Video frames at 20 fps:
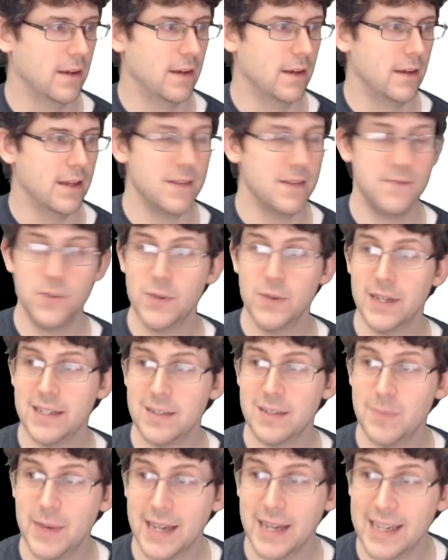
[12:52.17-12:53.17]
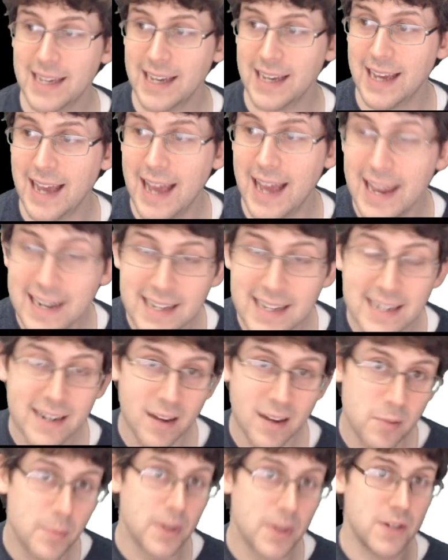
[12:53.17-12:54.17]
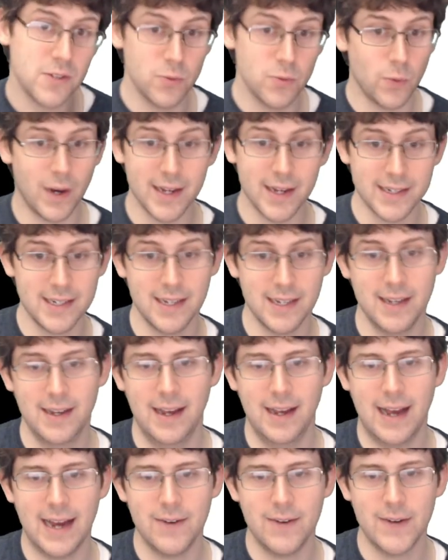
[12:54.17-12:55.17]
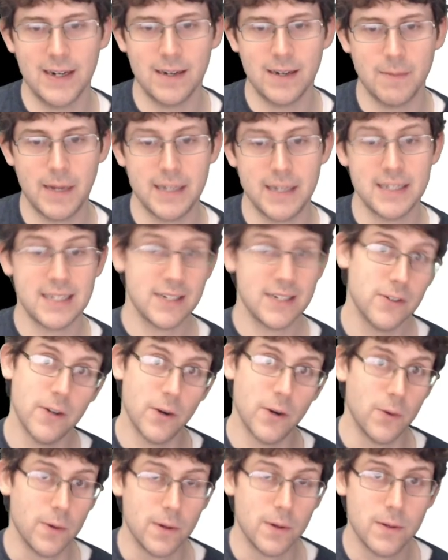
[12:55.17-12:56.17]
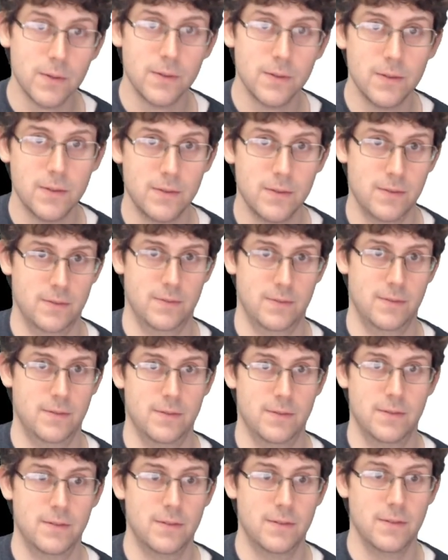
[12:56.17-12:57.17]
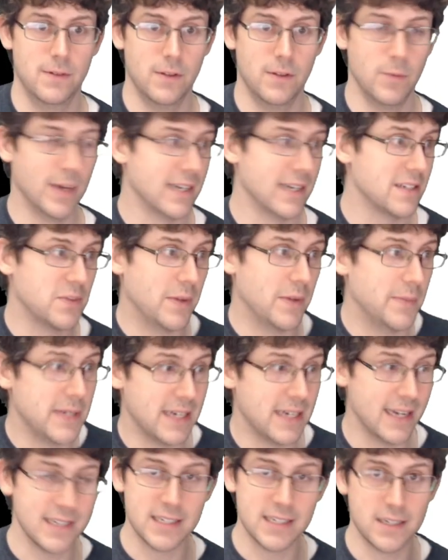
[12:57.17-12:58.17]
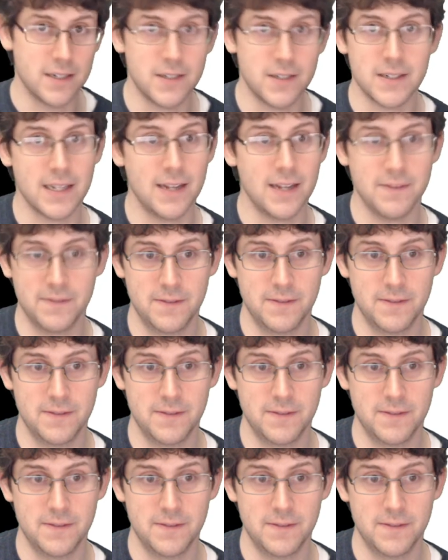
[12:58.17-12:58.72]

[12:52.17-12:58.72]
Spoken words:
If you get to pick any number you want, I recommend 0. You might as well be nice to yourself.